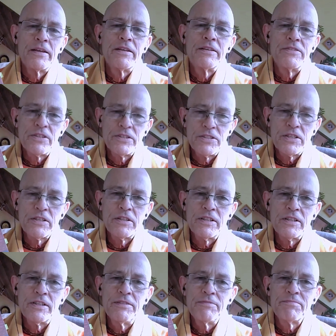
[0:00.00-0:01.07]

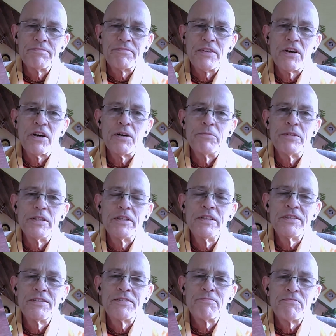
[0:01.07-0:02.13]
digital
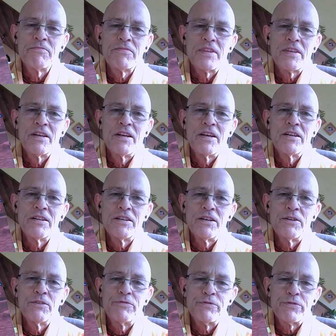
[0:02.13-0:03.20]
copy
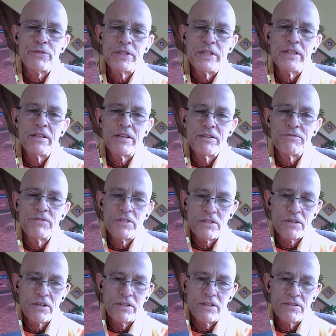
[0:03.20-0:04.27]
uh, free of
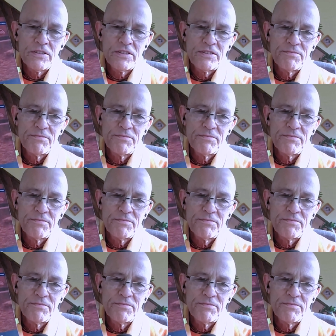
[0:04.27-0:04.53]
charge.